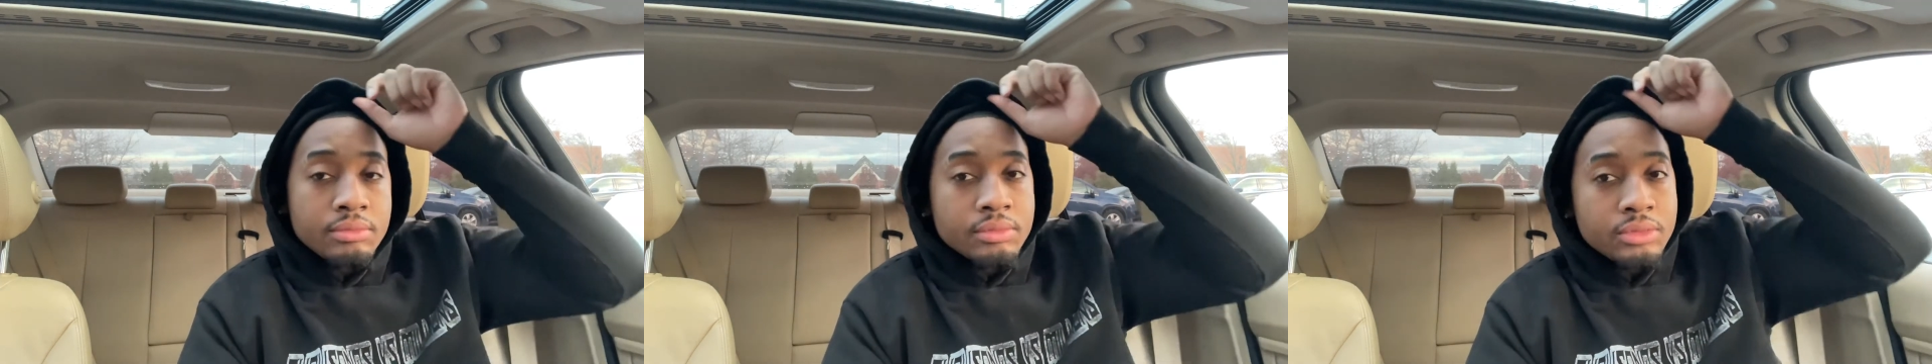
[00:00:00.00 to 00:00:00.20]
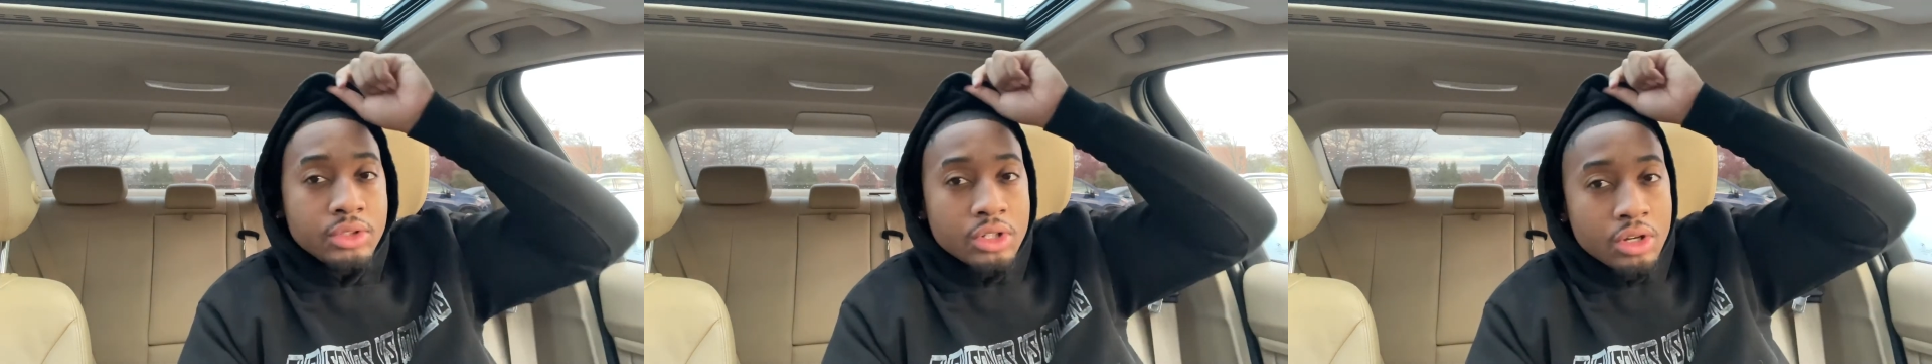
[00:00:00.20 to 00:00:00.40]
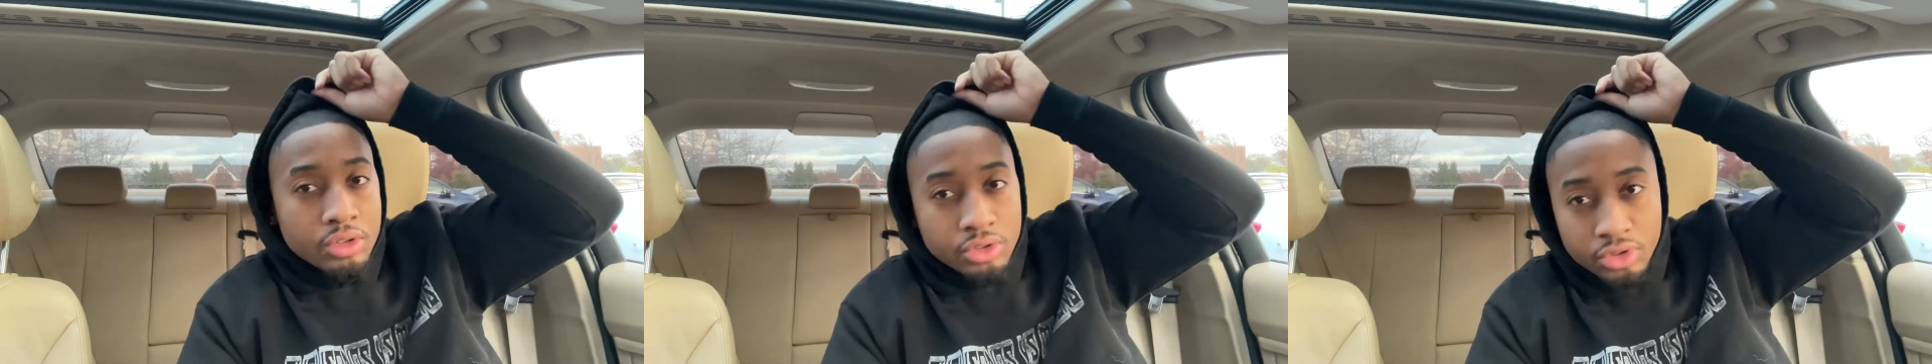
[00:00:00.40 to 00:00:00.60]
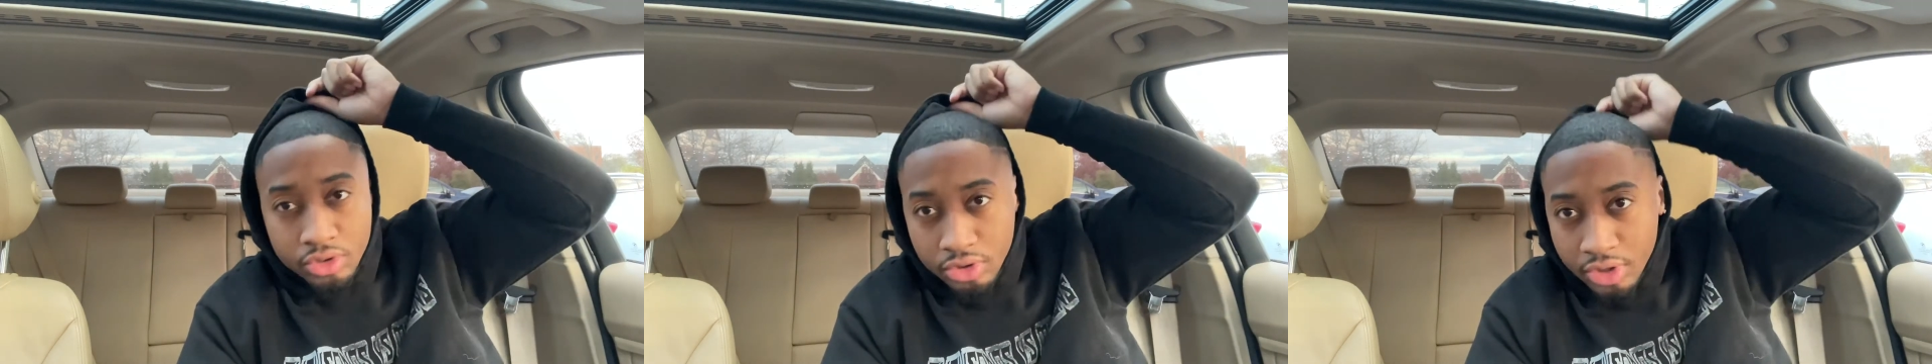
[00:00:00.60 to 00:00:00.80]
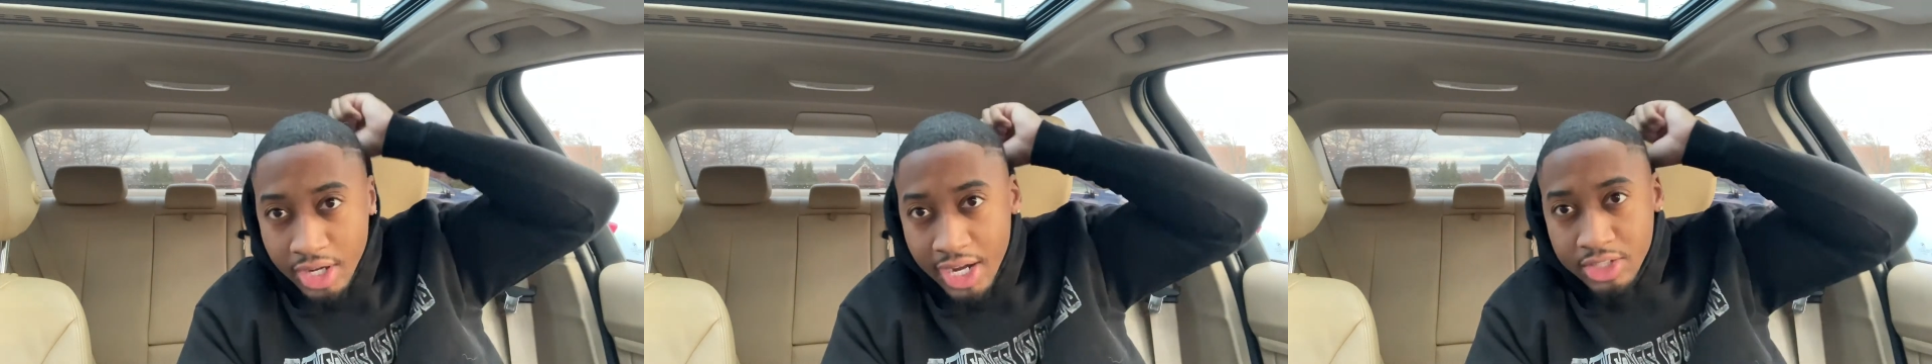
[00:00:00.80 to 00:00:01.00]
you
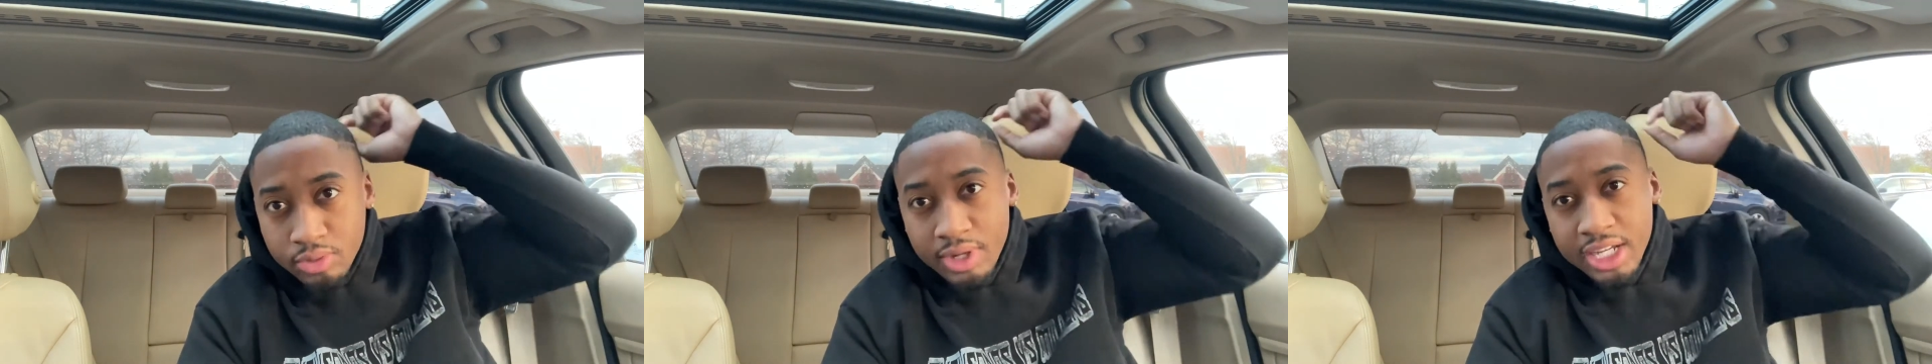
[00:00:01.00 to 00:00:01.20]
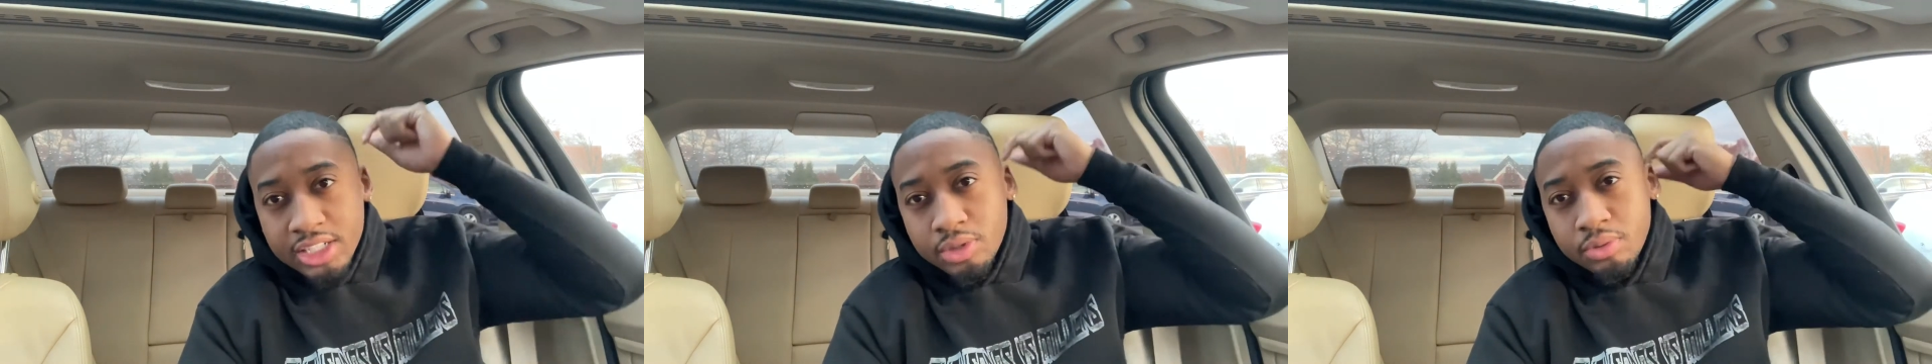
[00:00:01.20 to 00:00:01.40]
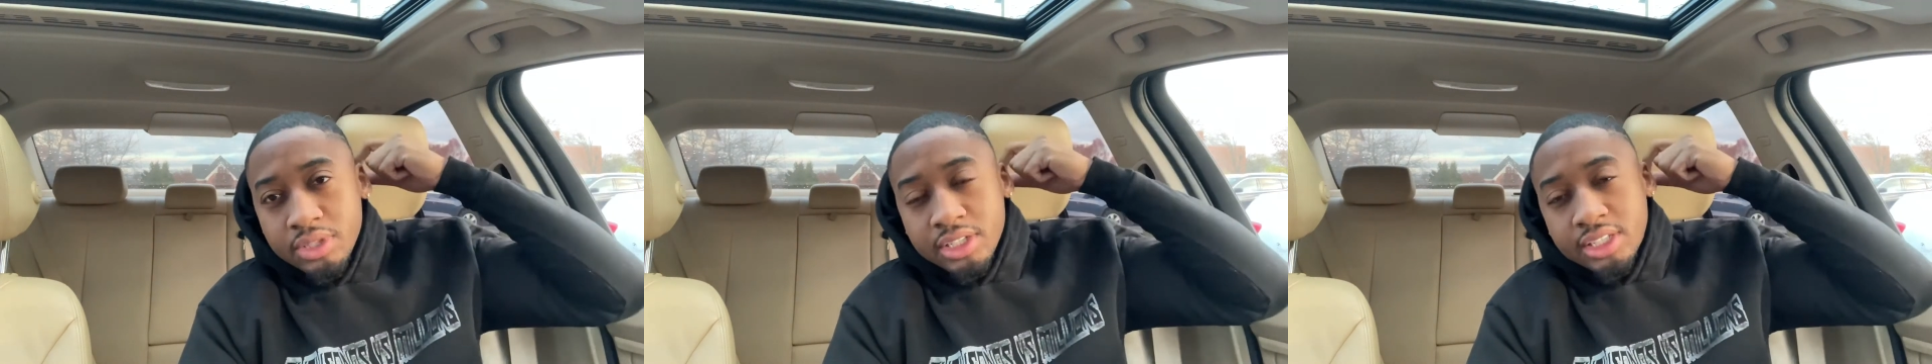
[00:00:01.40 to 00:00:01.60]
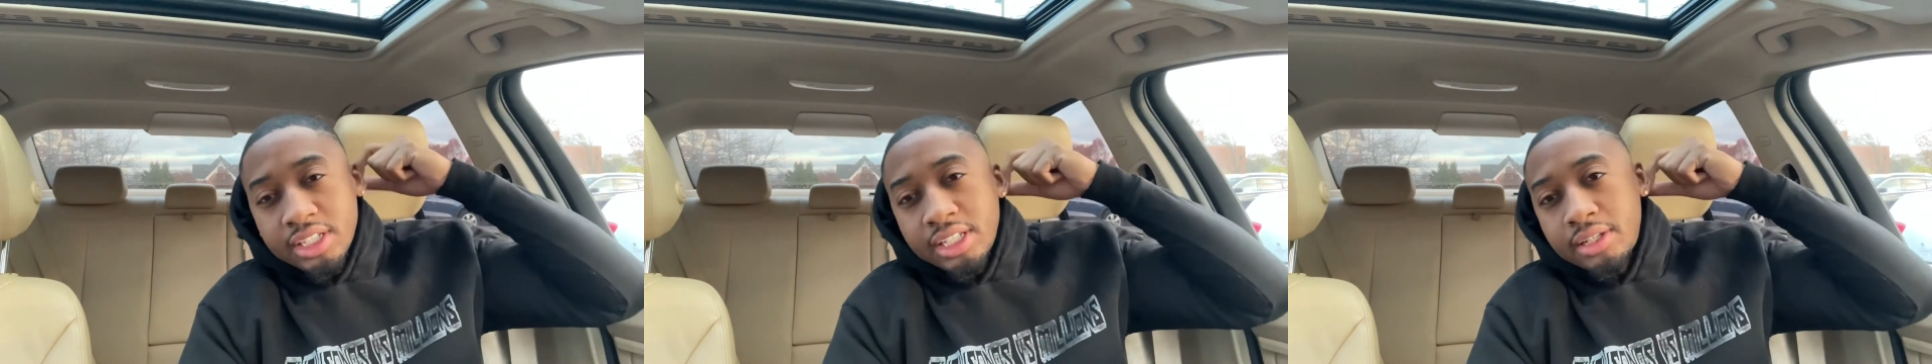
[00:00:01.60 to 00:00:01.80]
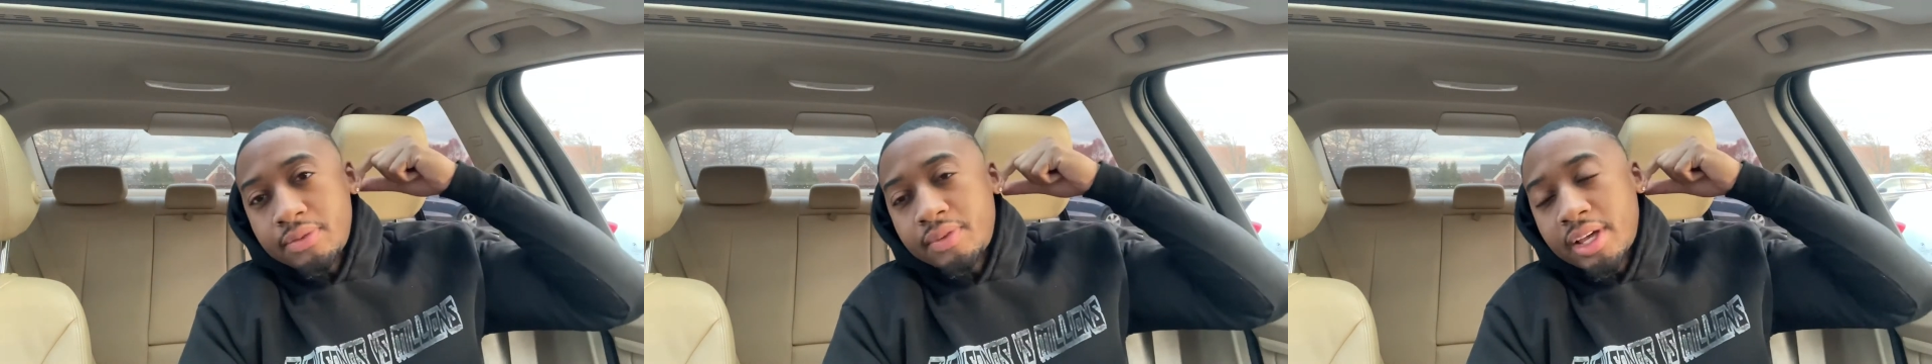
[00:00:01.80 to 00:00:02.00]
guys will actually
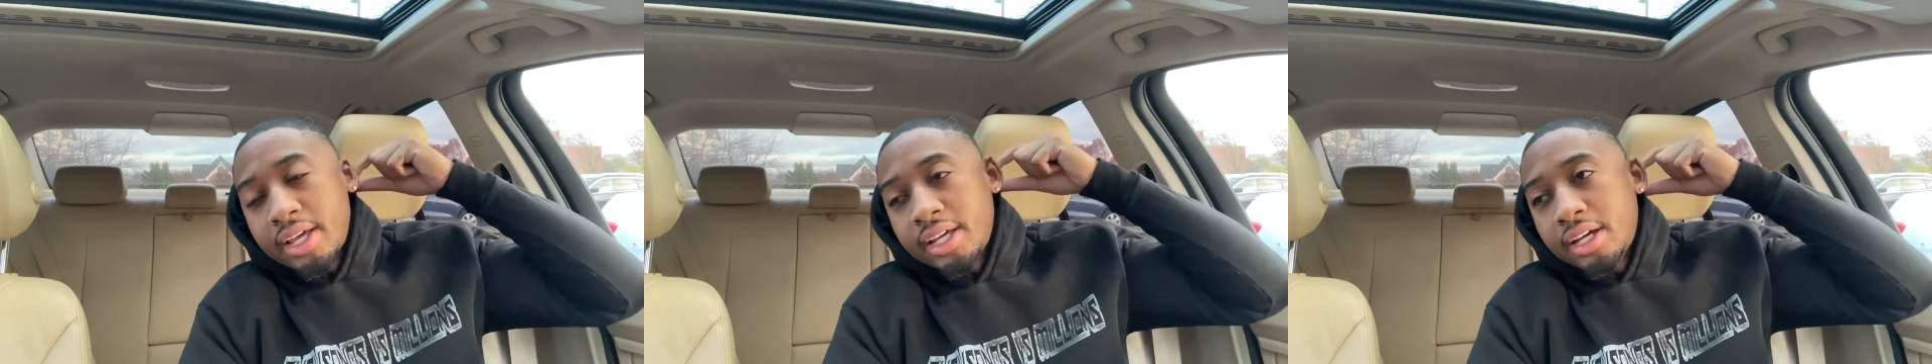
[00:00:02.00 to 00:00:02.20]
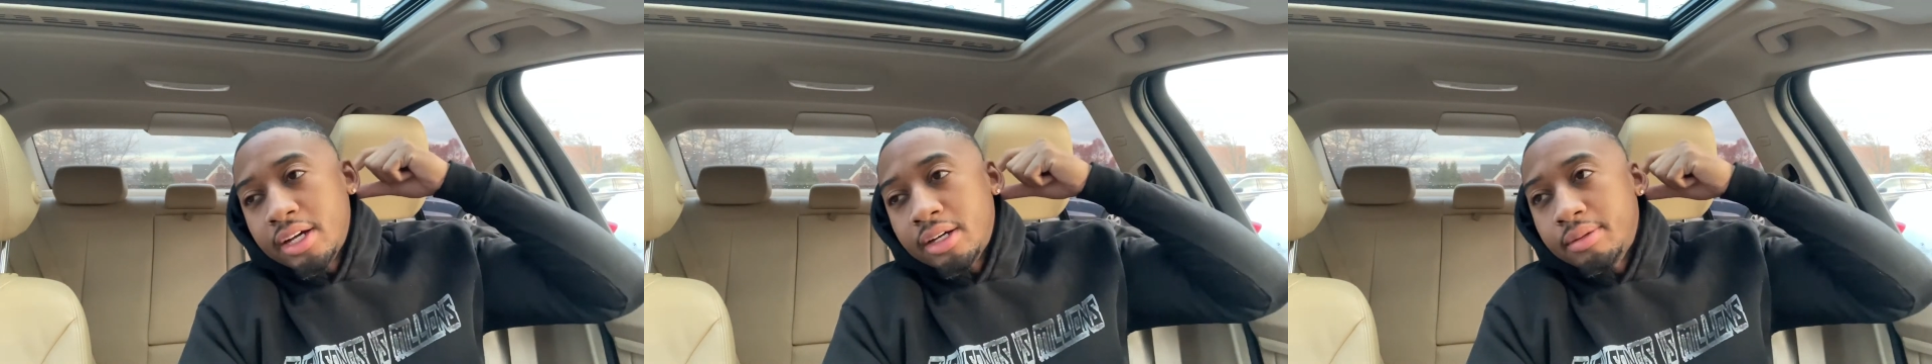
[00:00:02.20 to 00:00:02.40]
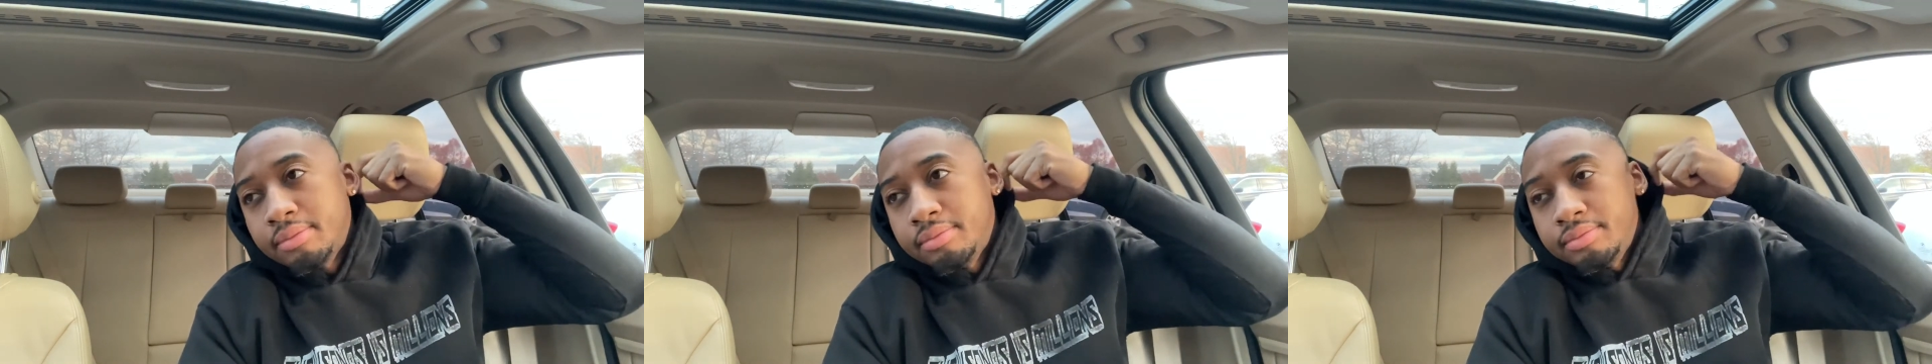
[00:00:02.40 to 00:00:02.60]
receive a